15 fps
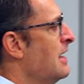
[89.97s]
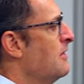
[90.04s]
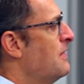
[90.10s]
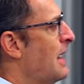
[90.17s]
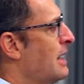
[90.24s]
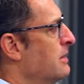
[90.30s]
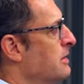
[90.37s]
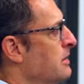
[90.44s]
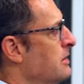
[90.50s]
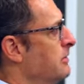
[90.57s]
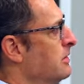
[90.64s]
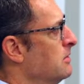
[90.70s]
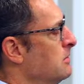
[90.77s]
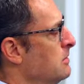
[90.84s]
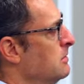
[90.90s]
that
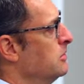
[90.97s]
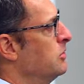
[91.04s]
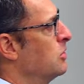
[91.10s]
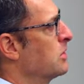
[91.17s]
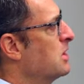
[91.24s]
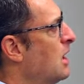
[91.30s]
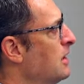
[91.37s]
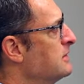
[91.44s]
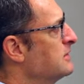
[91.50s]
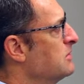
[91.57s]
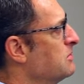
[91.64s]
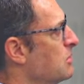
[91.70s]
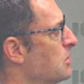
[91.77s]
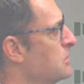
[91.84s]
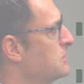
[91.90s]
your
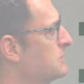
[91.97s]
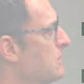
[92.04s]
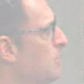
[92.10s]
customers